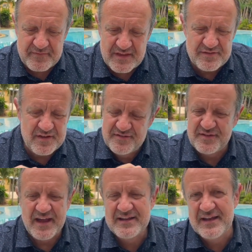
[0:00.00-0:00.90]
That's
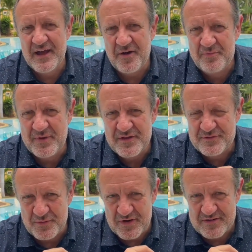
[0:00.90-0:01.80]
exactly how
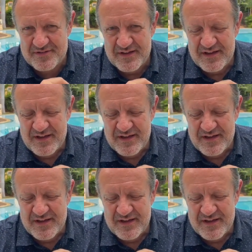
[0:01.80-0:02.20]
peace works.